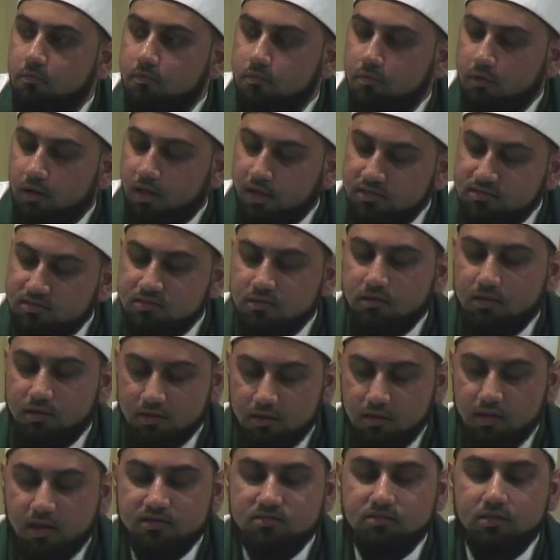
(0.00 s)

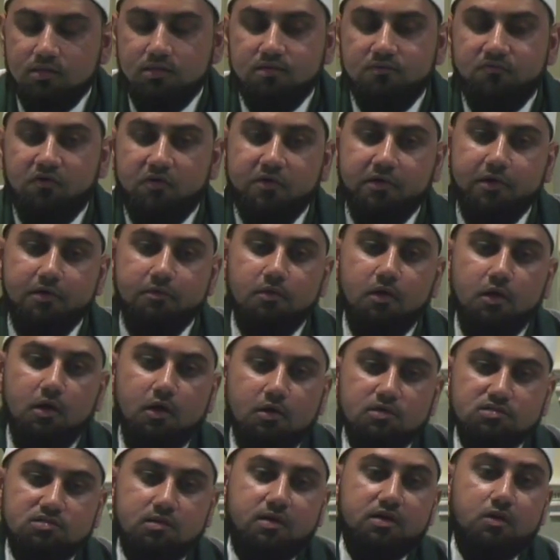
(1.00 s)
Excellent, very good.
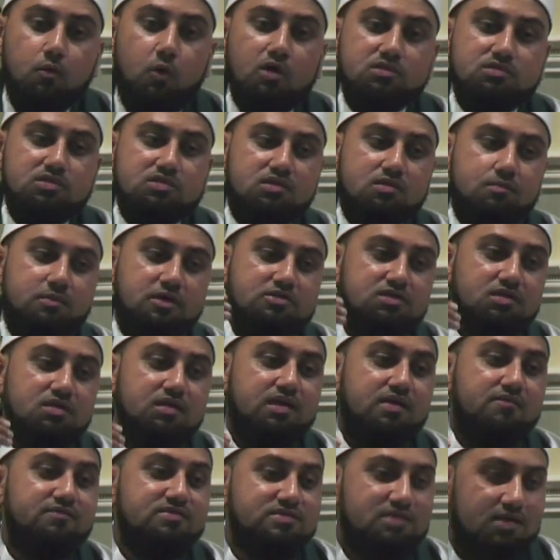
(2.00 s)
Somebody walks into the masjid, they
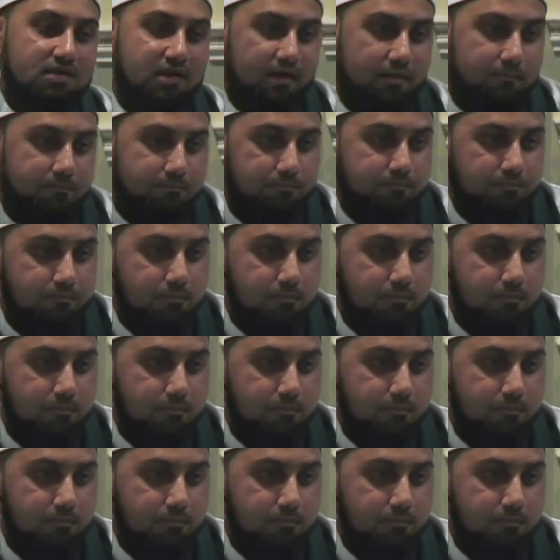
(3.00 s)
give salam.